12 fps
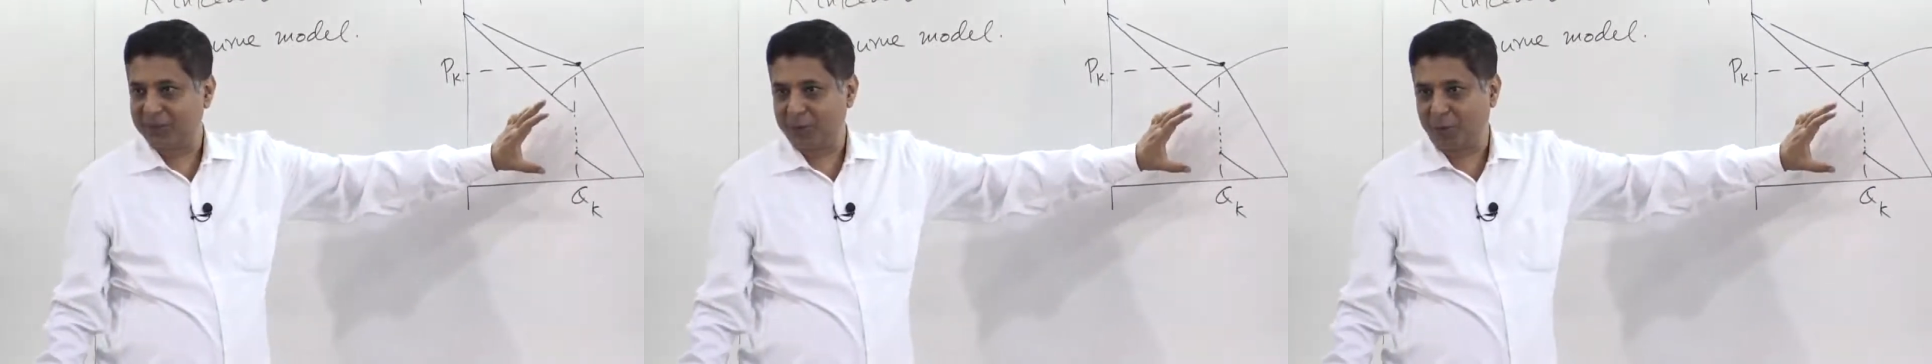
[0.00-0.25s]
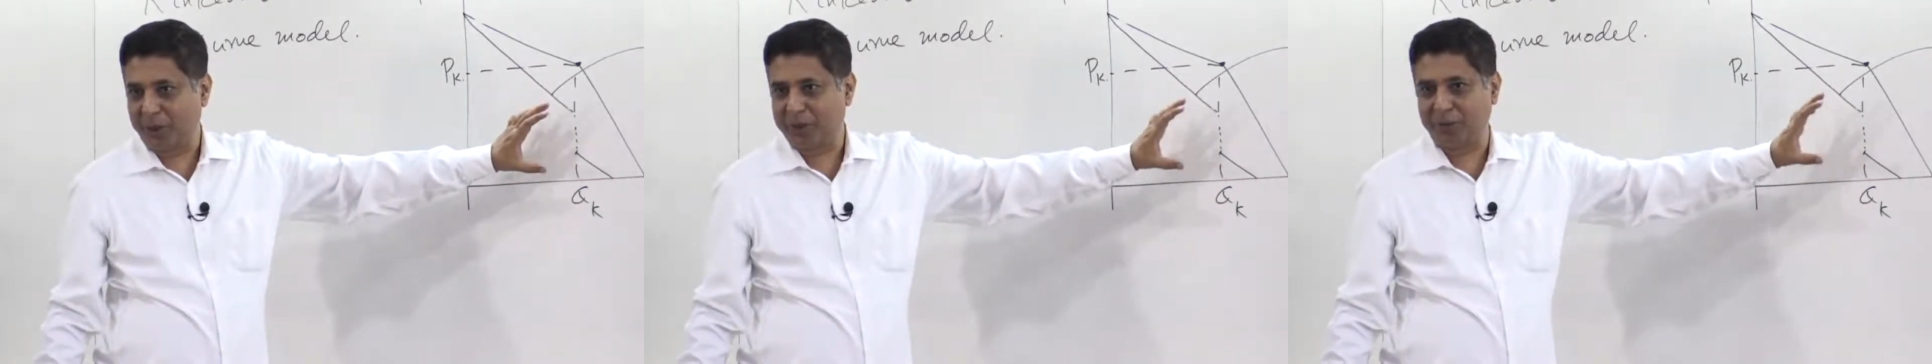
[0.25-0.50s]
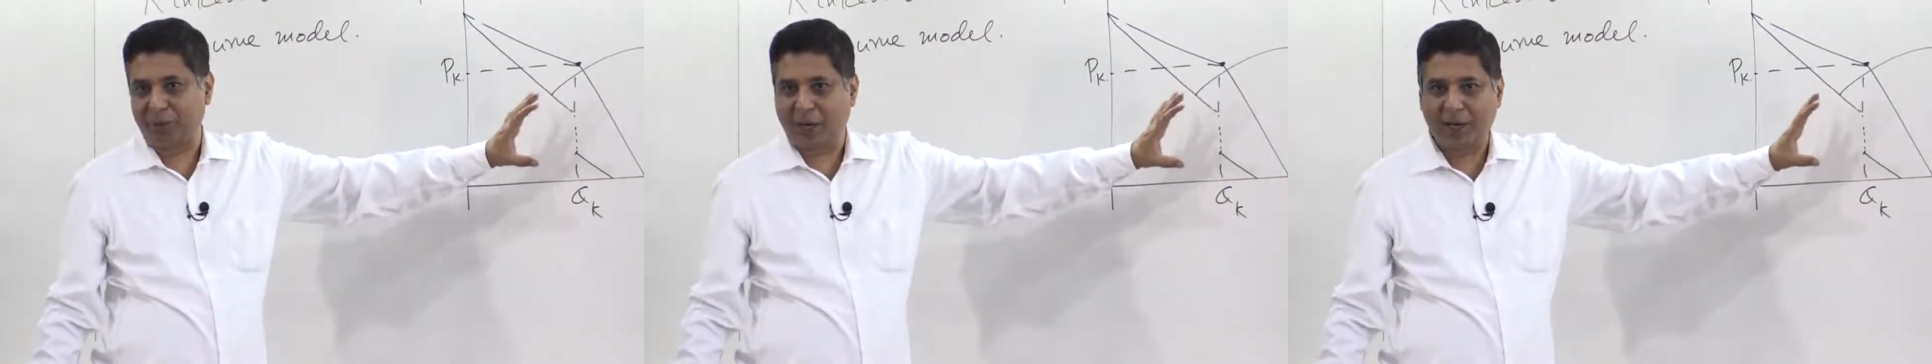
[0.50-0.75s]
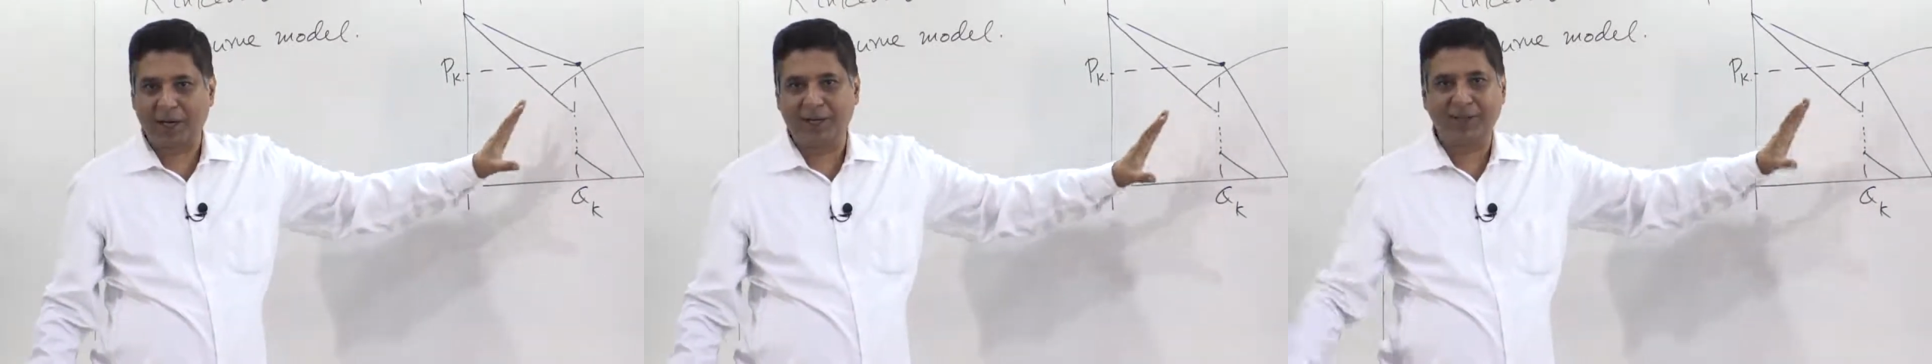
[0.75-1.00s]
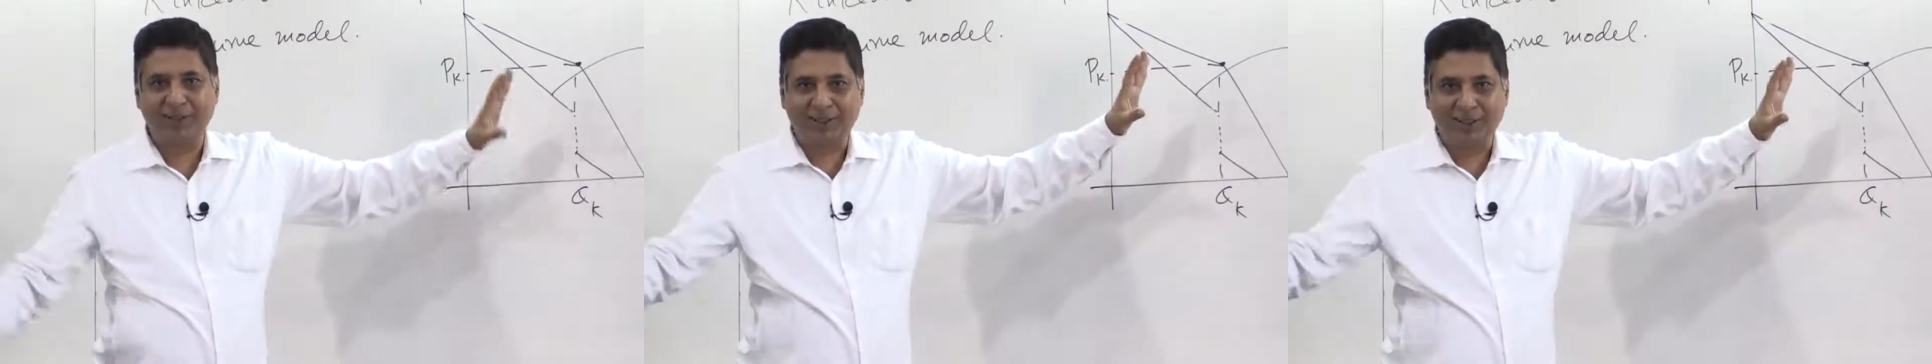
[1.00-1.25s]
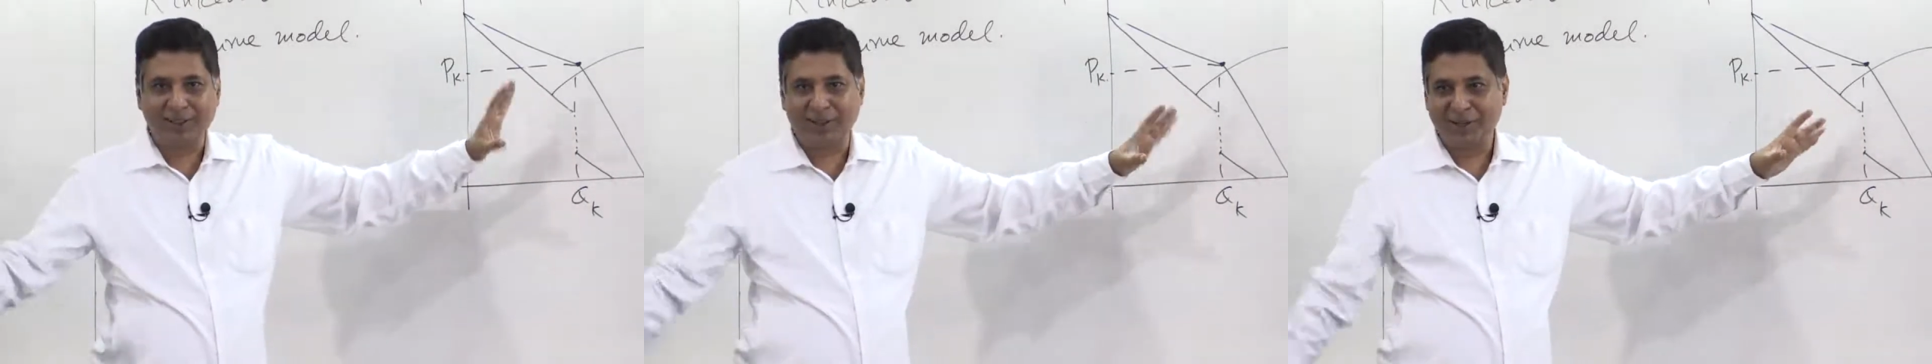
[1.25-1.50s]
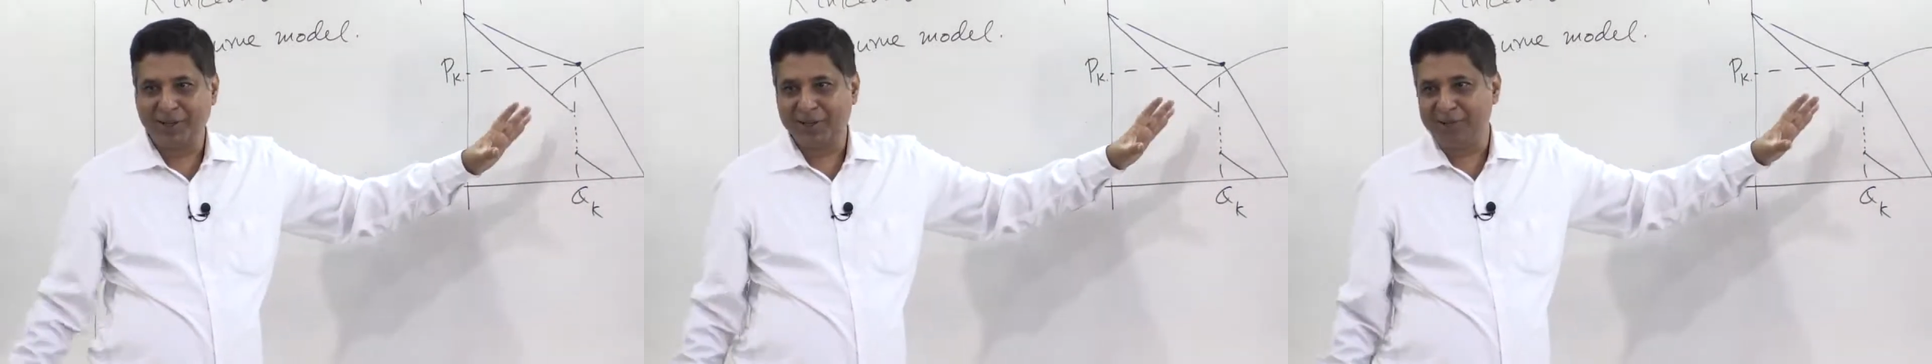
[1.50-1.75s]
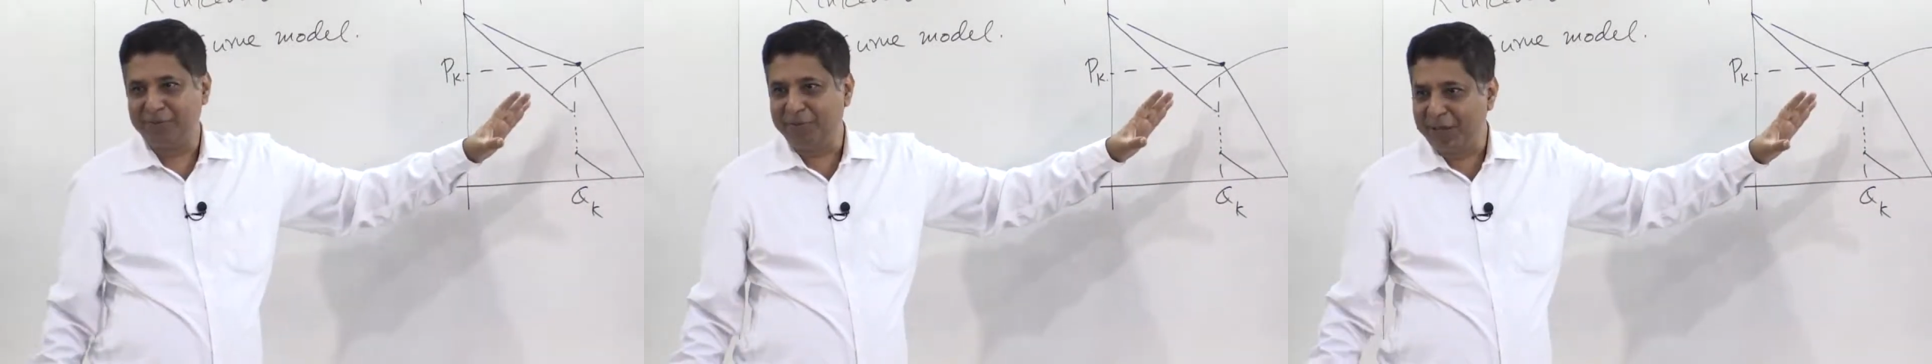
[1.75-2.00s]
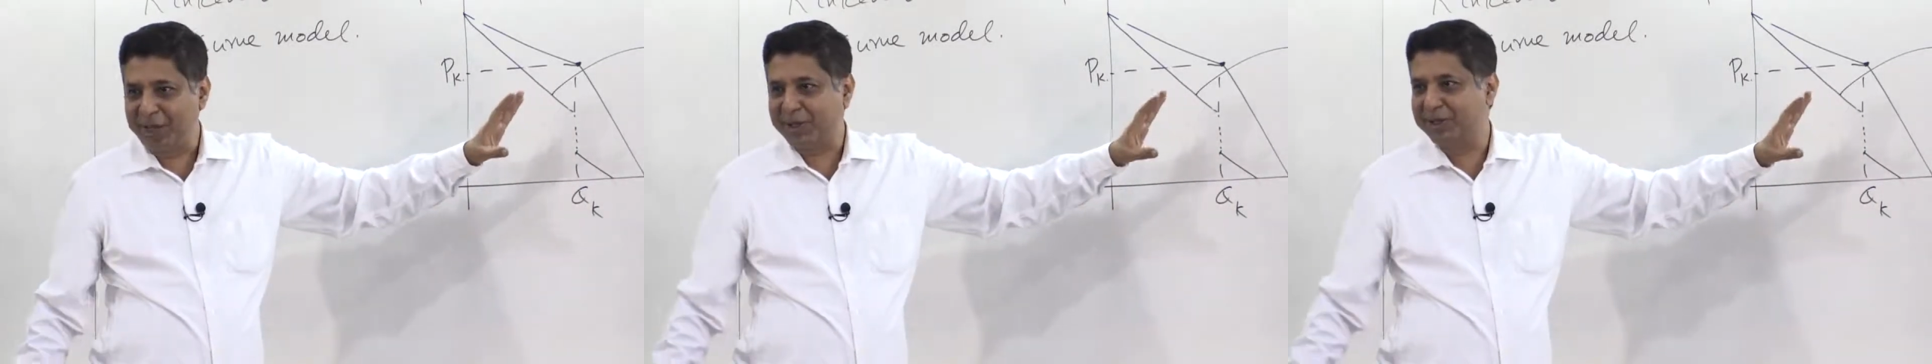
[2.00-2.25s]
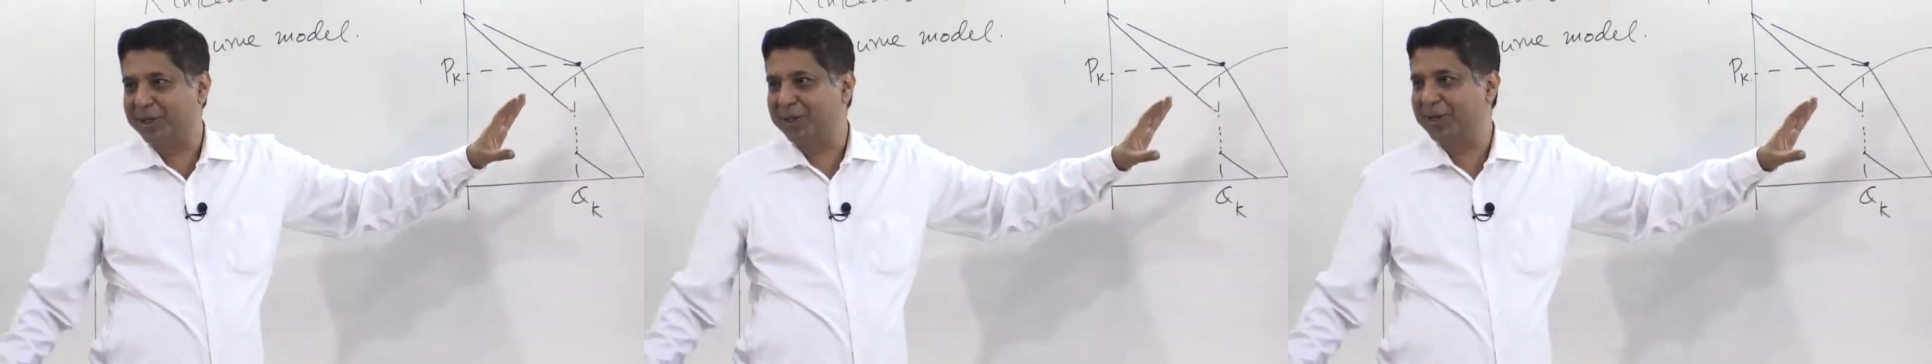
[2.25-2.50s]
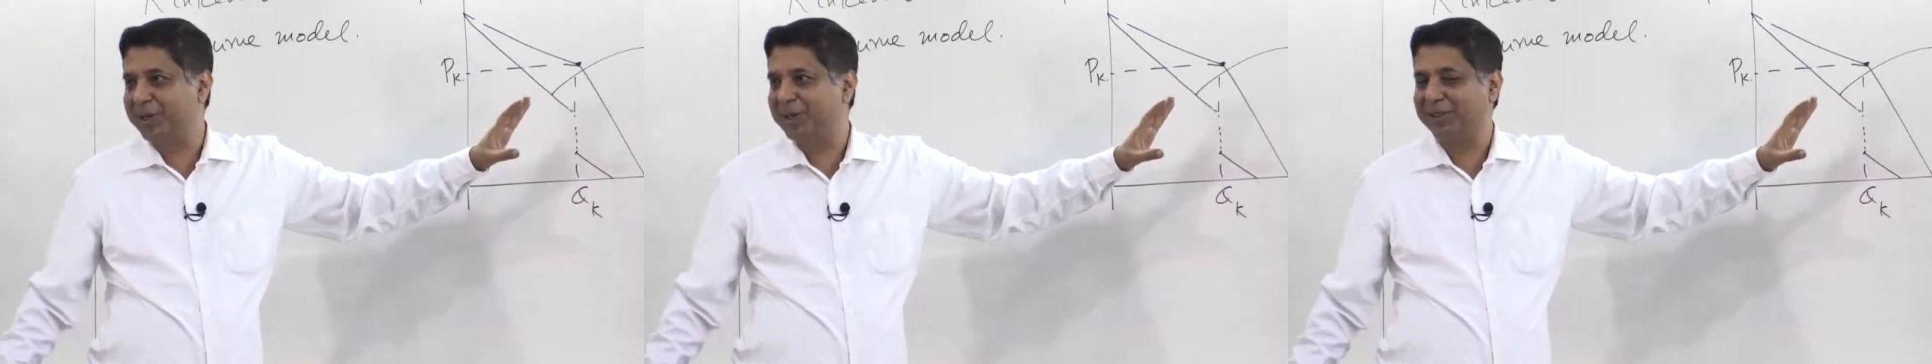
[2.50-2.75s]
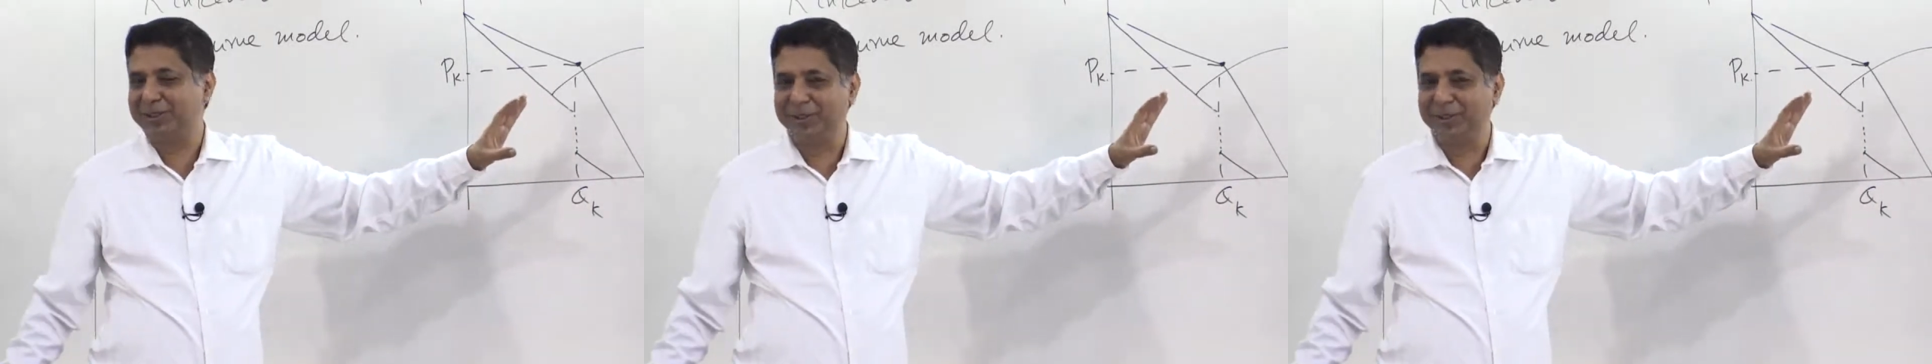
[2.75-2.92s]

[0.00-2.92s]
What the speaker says: Why make the